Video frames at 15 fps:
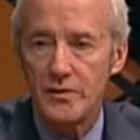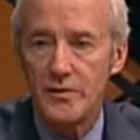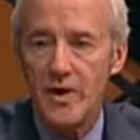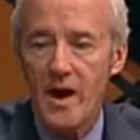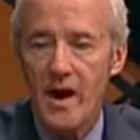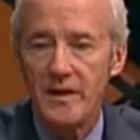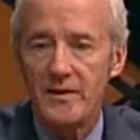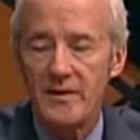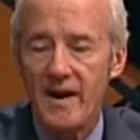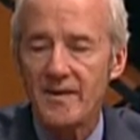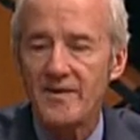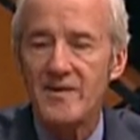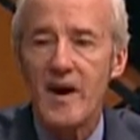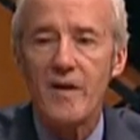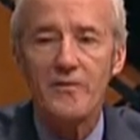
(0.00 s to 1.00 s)

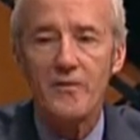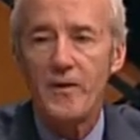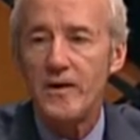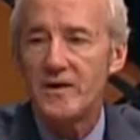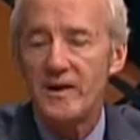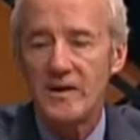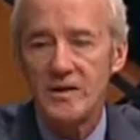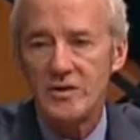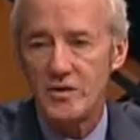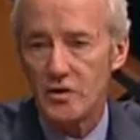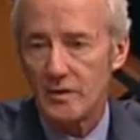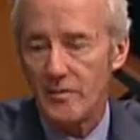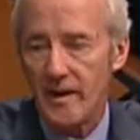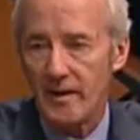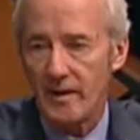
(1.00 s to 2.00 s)
That's not funded each
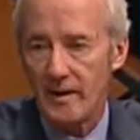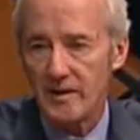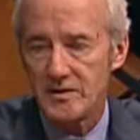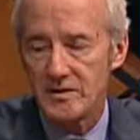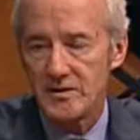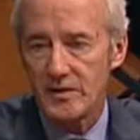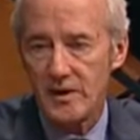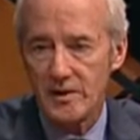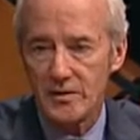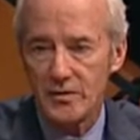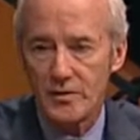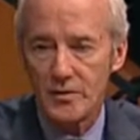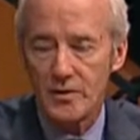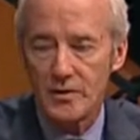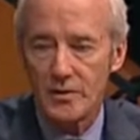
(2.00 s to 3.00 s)
year by the
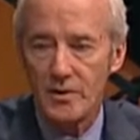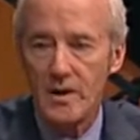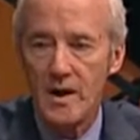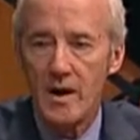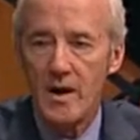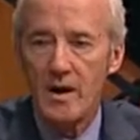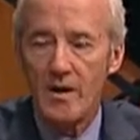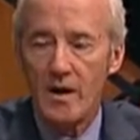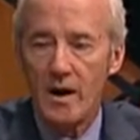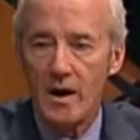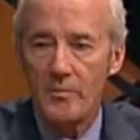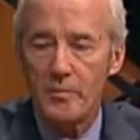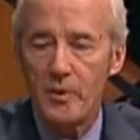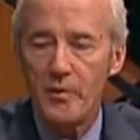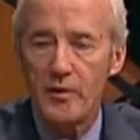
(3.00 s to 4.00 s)
legislature. Their
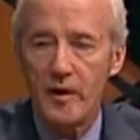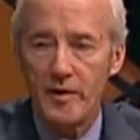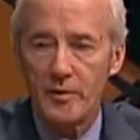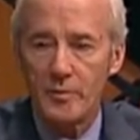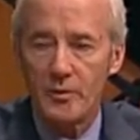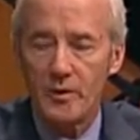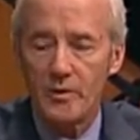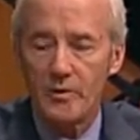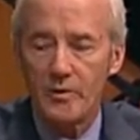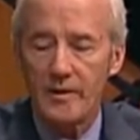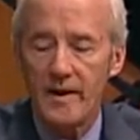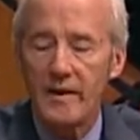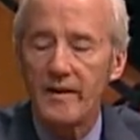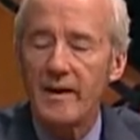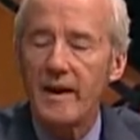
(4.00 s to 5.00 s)
programs were
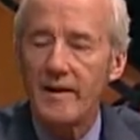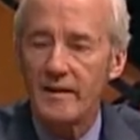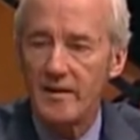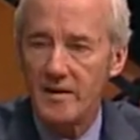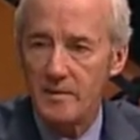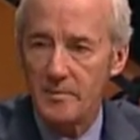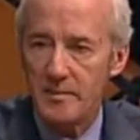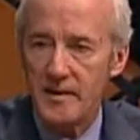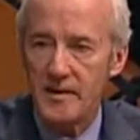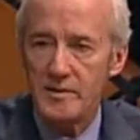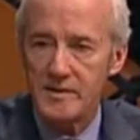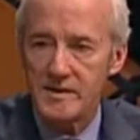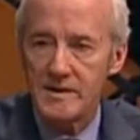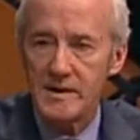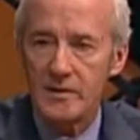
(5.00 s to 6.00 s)
delegated to the
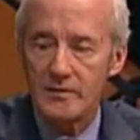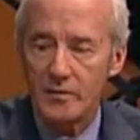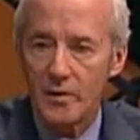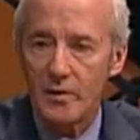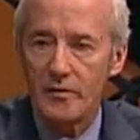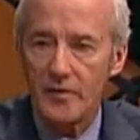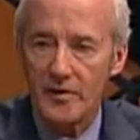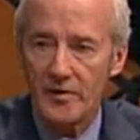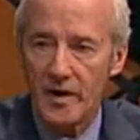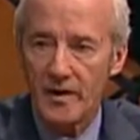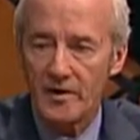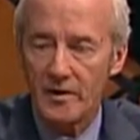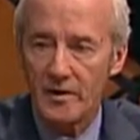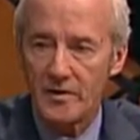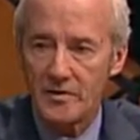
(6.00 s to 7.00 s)
PUC for
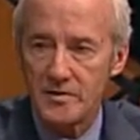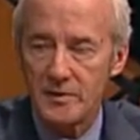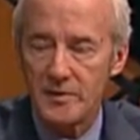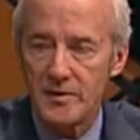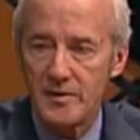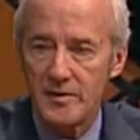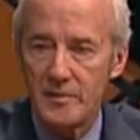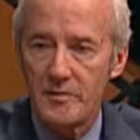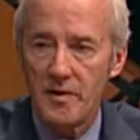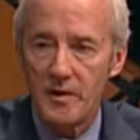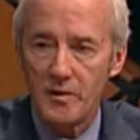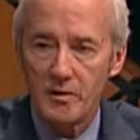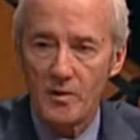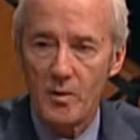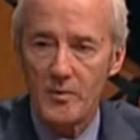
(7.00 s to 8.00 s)
oversight there, so it's something that
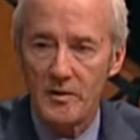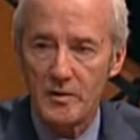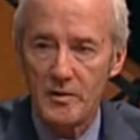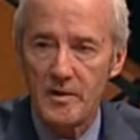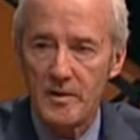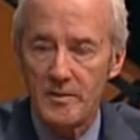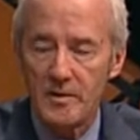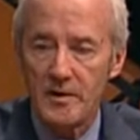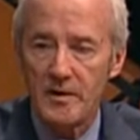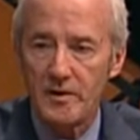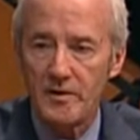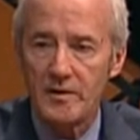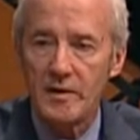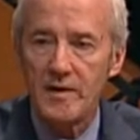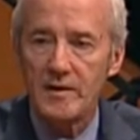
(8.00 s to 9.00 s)
goes on between the
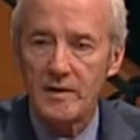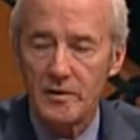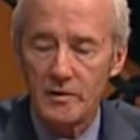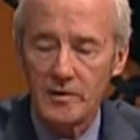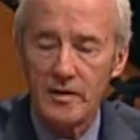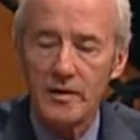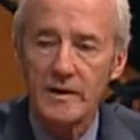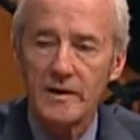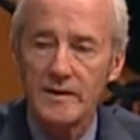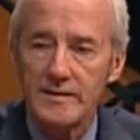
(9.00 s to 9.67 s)
PUC and the utilities.